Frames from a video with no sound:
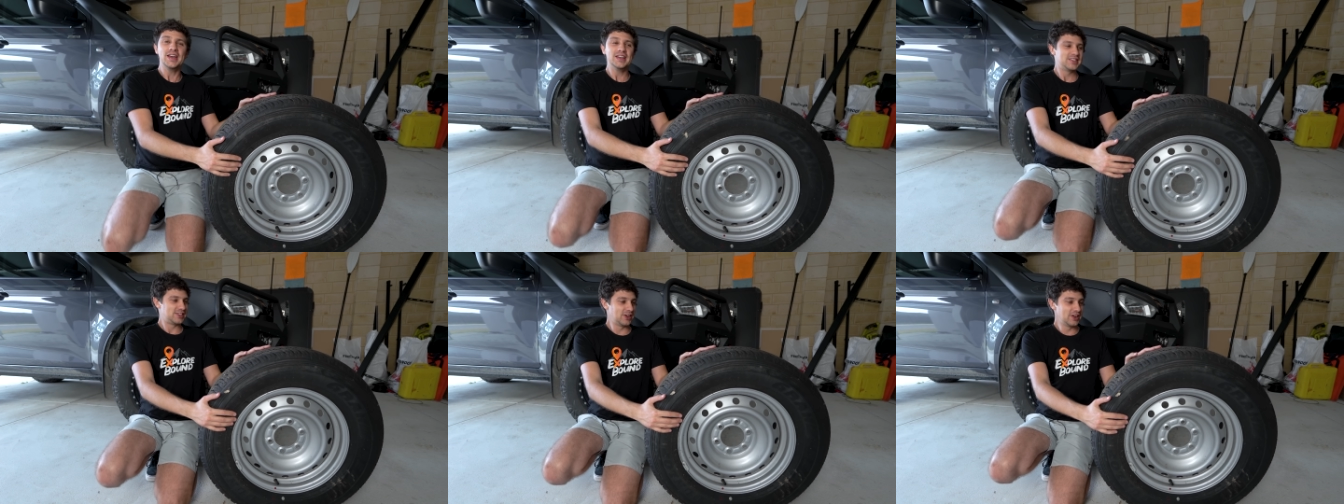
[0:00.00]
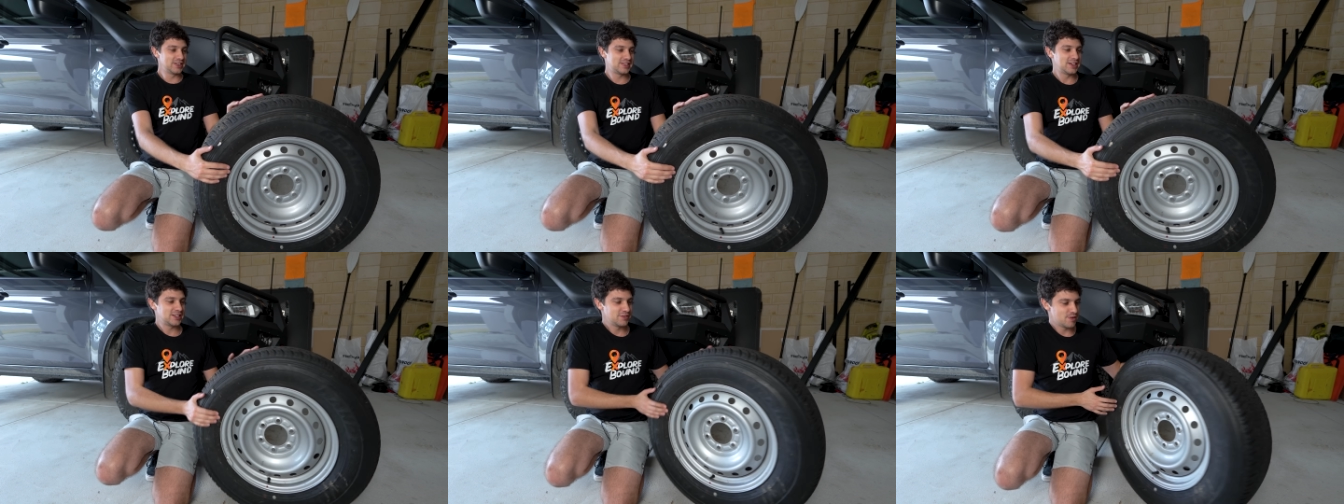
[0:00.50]
So
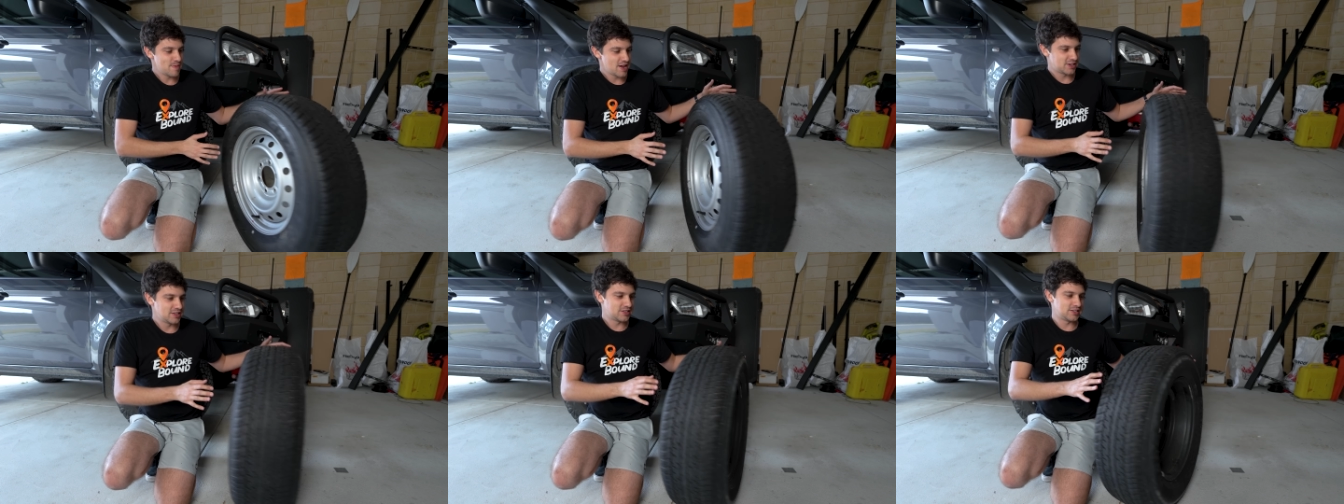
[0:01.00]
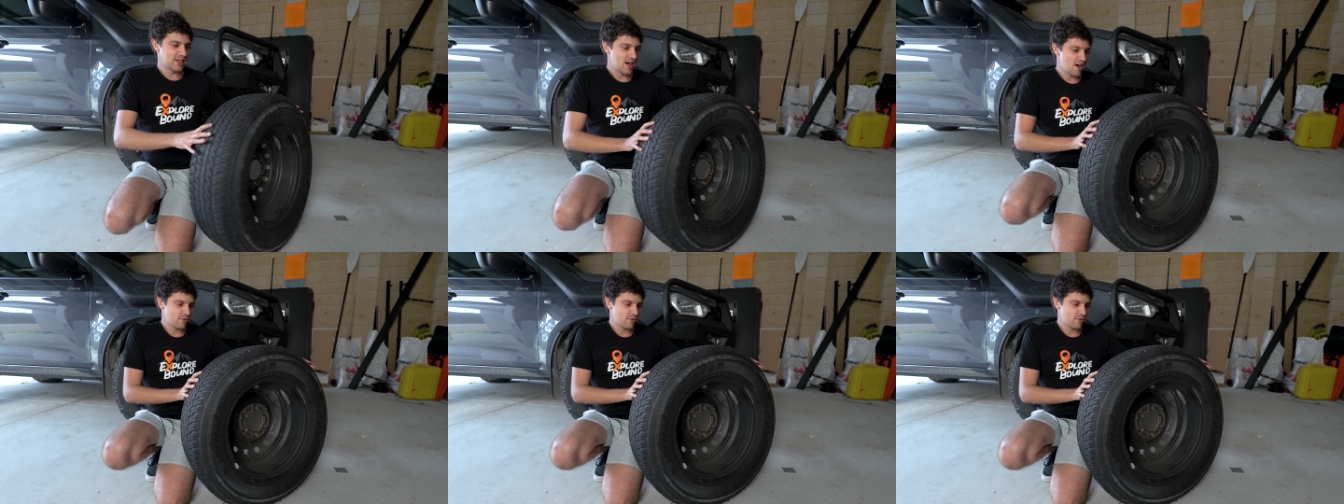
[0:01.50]
essentially, we imagine this is our